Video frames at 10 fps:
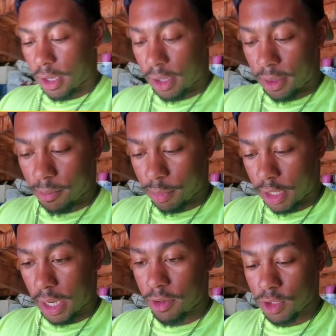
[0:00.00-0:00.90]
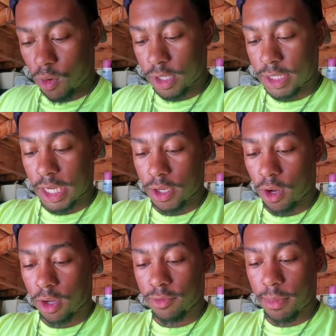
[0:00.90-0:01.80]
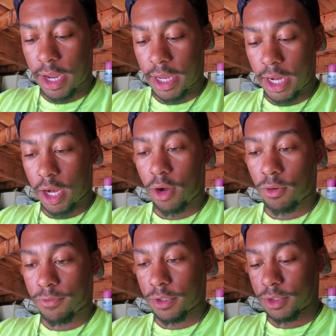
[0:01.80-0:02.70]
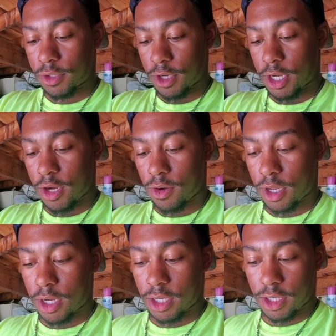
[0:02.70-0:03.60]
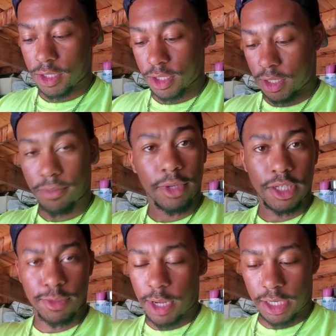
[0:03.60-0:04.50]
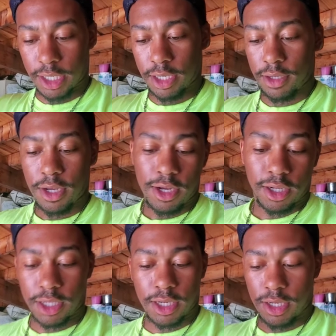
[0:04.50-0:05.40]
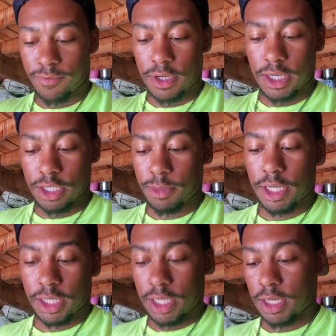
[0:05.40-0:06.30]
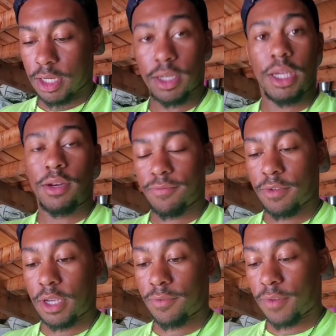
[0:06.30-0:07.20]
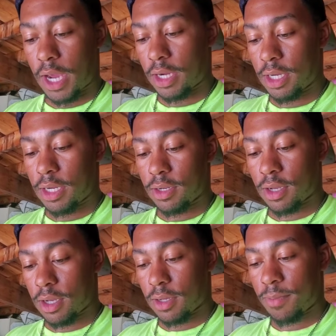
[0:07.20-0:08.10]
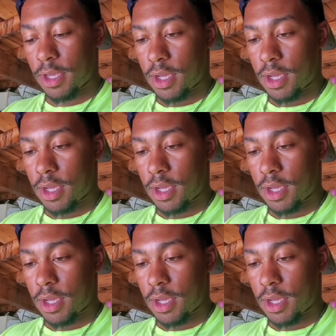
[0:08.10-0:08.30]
Um, but I was going to take off my air filter here uh, just to inspect it, clean it if it needs to be cleaned, and in, in fact needed uh,